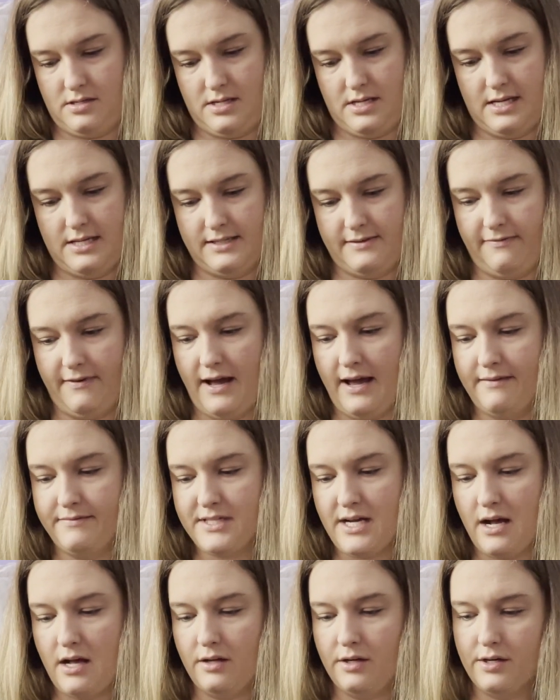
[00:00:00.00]
is
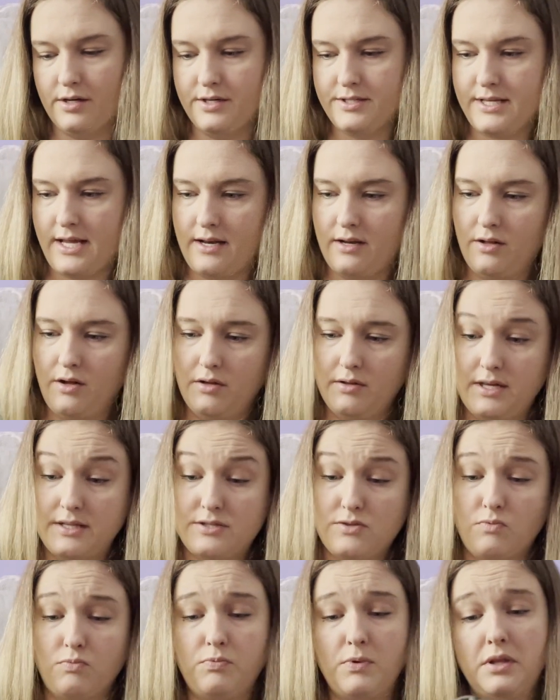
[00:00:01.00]
$5, and
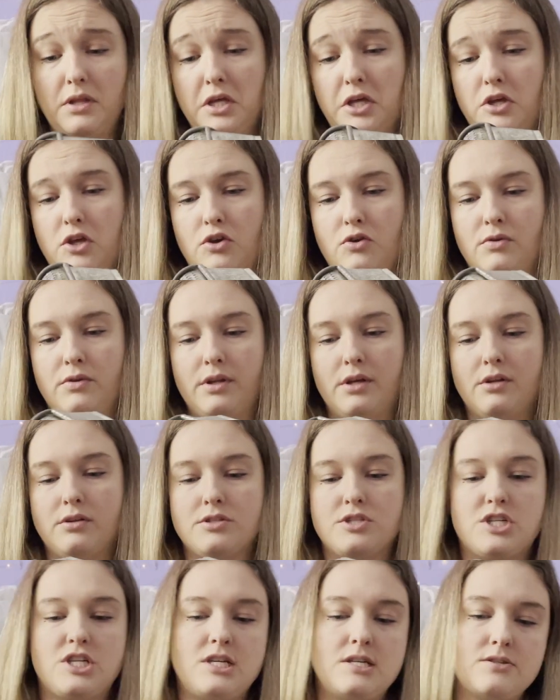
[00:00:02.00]
it's a really cute little
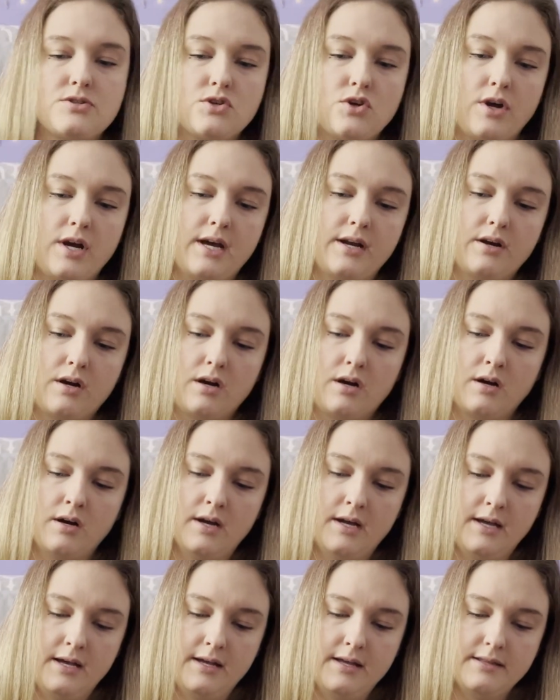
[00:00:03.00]
cheese grater.
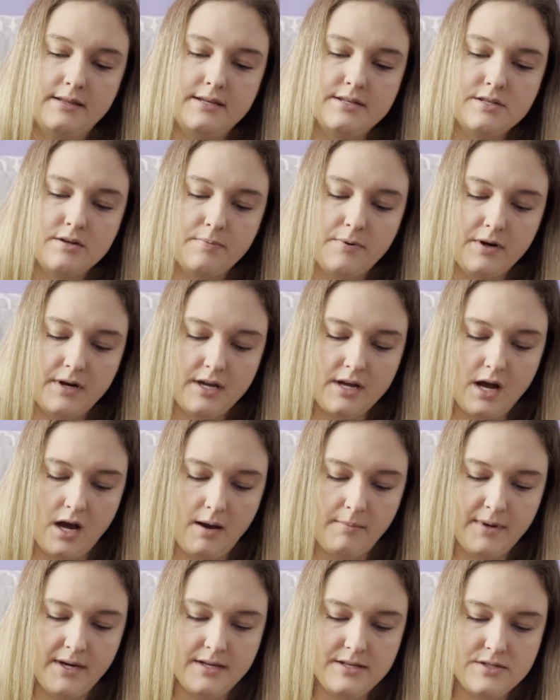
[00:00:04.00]
These are pretty
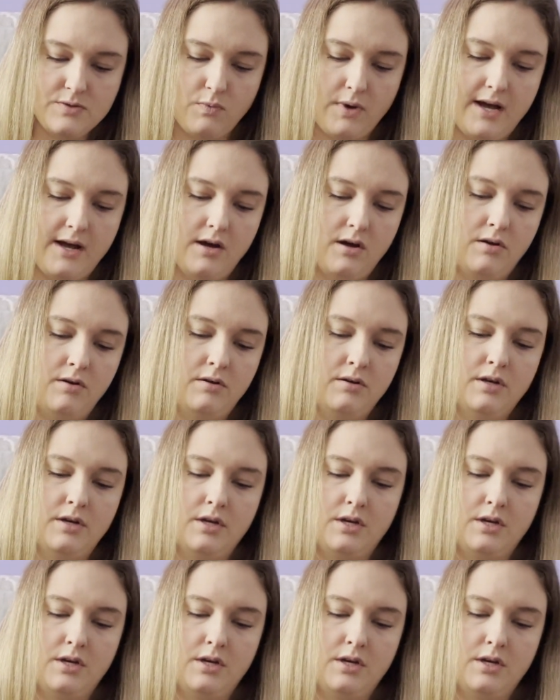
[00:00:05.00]
common as well,